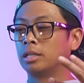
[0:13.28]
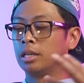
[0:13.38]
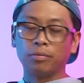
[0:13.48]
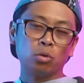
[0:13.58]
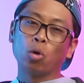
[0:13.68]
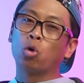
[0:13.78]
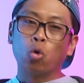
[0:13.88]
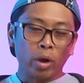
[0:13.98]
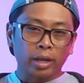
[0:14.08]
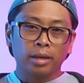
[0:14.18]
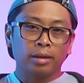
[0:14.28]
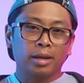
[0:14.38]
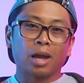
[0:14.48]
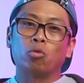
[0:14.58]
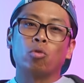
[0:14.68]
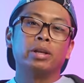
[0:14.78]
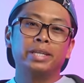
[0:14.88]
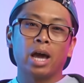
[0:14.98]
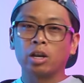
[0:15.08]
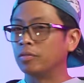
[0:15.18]
give you a quick kind of
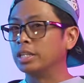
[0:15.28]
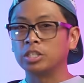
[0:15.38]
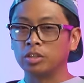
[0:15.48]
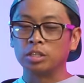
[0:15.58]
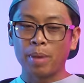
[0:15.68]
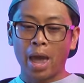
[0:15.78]
rundown of each of these